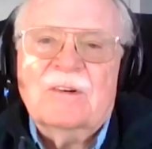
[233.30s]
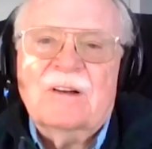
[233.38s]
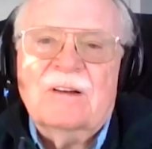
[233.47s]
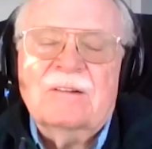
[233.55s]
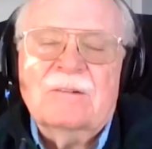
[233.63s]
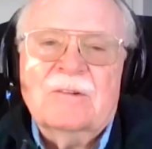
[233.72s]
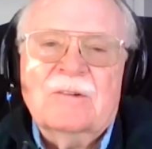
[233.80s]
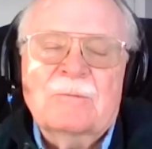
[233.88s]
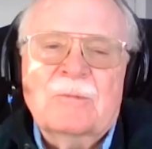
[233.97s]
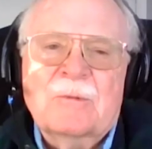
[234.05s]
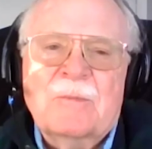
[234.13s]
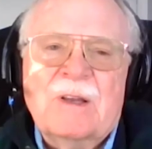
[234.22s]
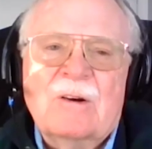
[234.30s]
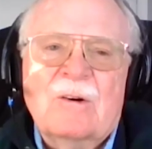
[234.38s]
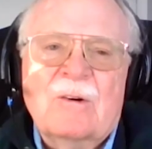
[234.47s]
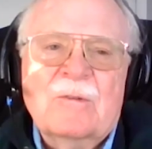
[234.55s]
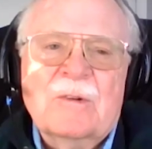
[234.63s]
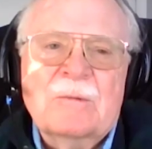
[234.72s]
Donald Trump would be
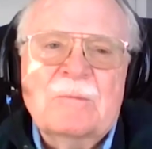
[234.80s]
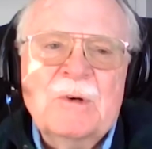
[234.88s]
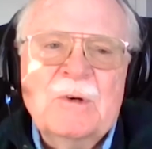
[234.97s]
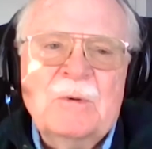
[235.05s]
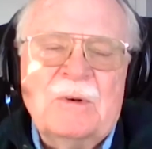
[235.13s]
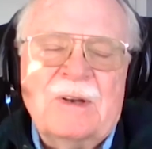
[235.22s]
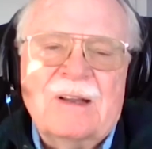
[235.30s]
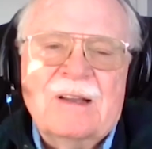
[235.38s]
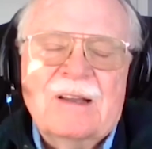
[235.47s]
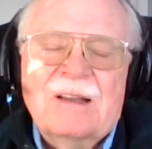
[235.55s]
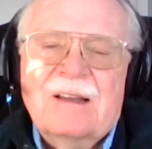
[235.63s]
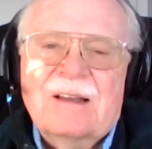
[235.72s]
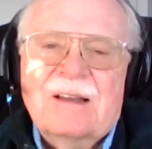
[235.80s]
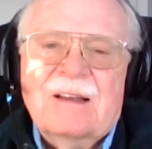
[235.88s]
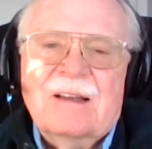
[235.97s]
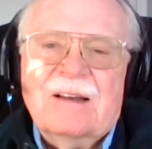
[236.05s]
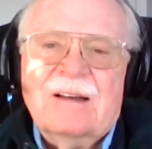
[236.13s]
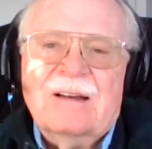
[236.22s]
over the moon.
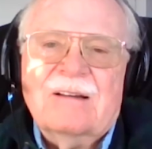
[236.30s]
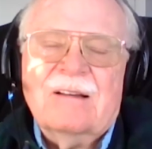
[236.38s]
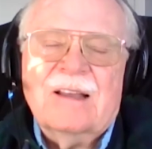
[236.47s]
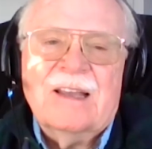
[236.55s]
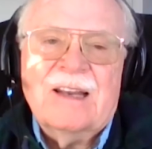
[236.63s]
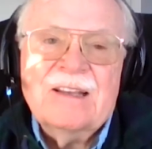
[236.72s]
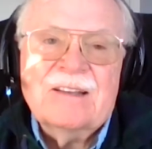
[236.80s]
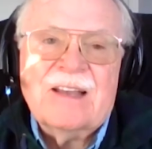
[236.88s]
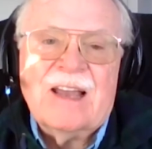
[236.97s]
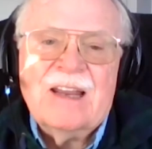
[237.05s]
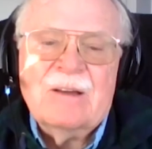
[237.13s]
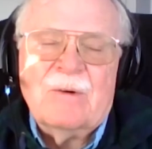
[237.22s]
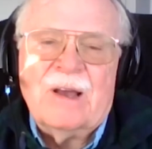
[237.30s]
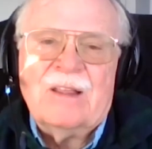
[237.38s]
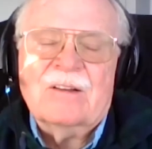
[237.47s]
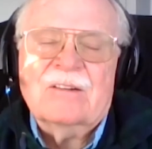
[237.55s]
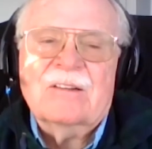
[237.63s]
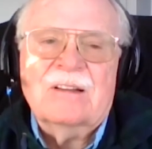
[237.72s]
It is anyway.
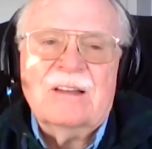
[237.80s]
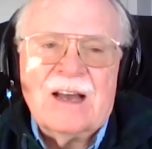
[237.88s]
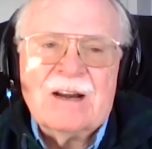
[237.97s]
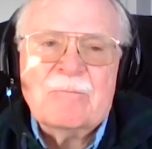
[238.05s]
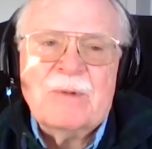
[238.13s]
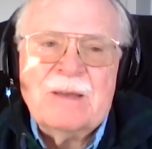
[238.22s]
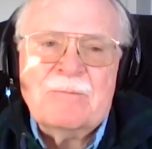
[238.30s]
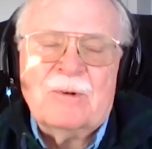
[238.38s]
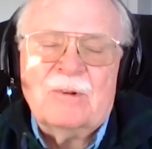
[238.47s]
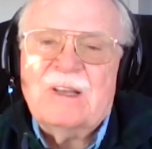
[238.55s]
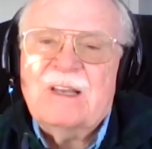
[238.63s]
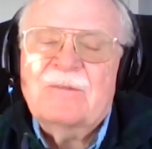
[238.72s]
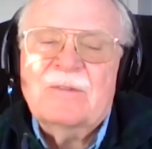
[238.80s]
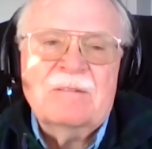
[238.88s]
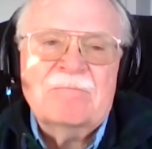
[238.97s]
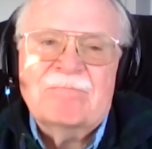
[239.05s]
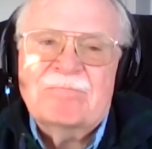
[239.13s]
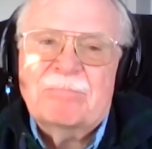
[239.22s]
There's a lot of people,
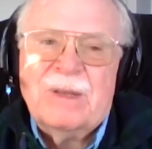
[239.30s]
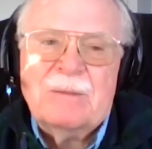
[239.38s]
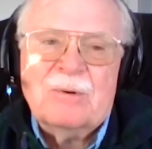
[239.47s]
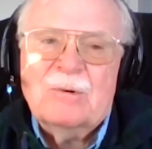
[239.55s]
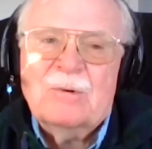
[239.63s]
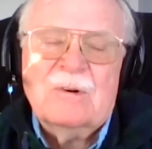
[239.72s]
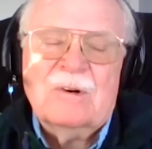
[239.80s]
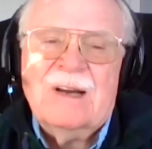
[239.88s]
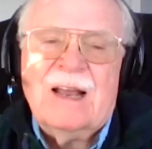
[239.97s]
even people who are